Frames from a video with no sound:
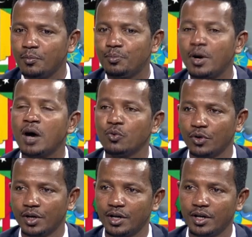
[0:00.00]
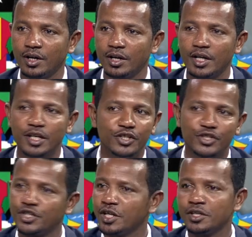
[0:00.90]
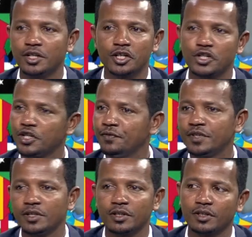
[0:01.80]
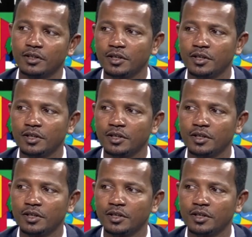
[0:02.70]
power is changing, shifting.